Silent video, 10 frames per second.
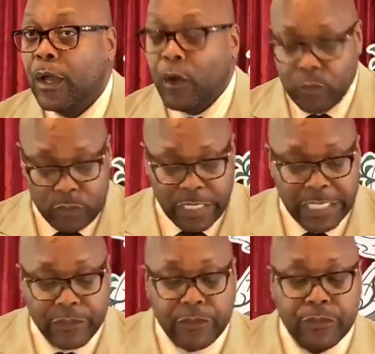on
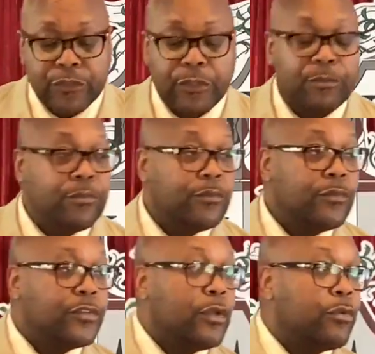getting to some
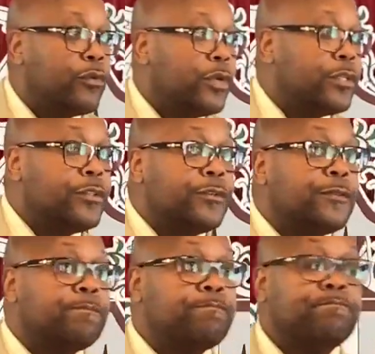secret riches.